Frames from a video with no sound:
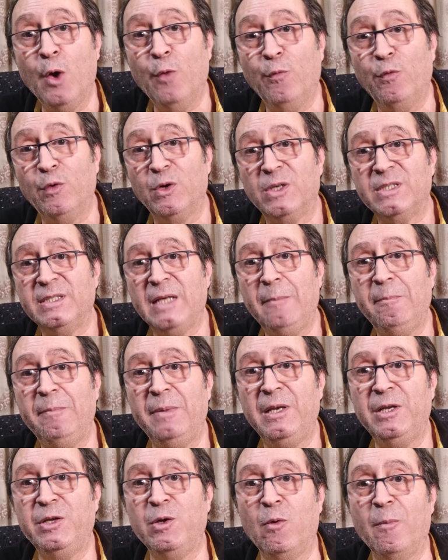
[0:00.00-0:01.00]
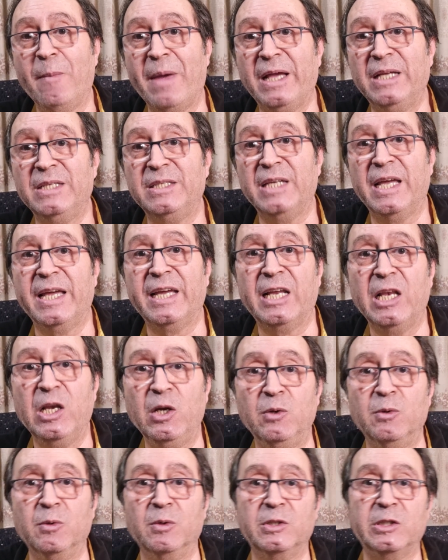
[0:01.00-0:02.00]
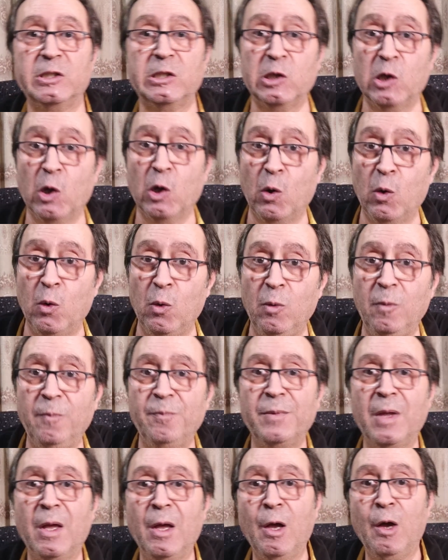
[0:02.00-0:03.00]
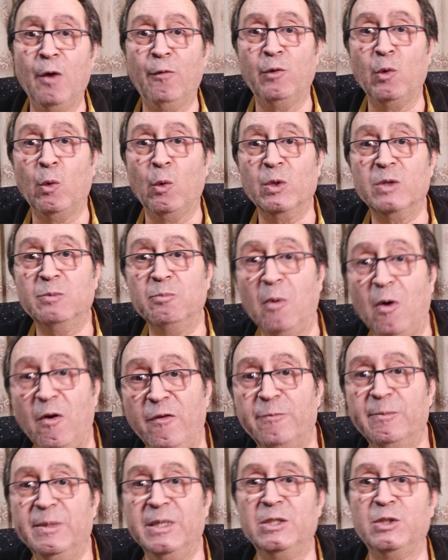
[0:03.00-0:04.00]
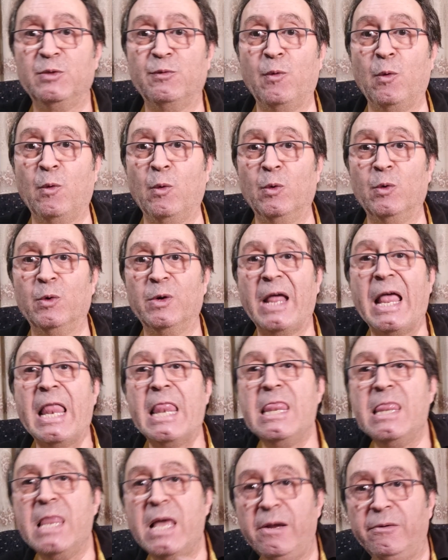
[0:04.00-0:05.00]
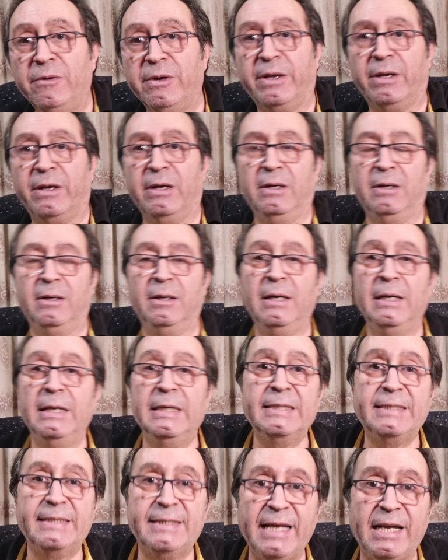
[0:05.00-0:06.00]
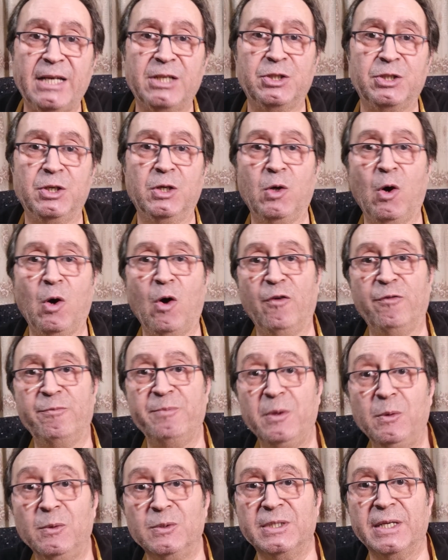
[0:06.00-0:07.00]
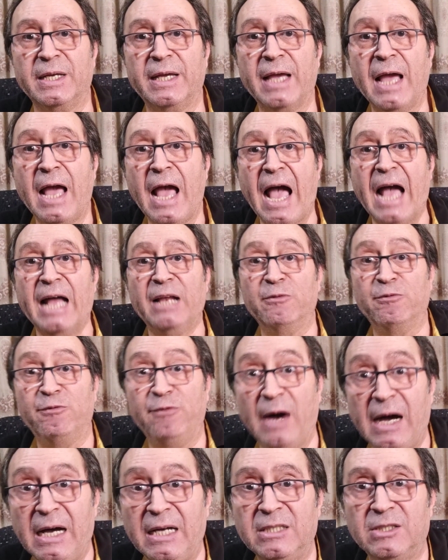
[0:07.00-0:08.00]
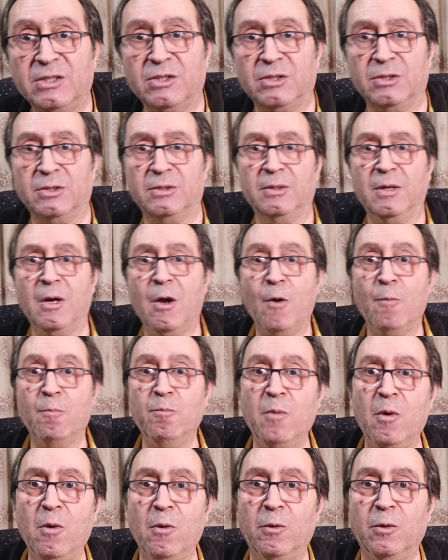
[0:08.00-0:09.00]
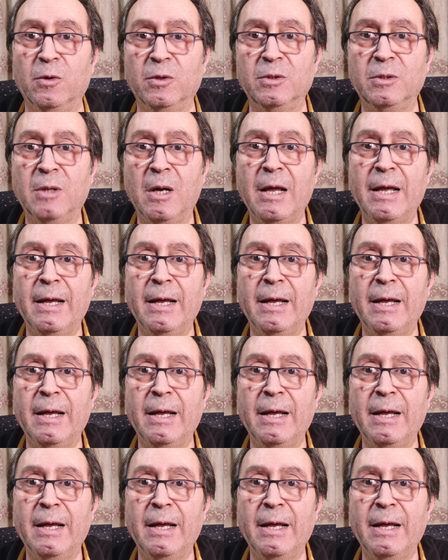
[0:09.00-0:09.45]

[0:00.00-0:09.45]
For example, you may include slow, fluid movements for a lyrical section of music and faster, more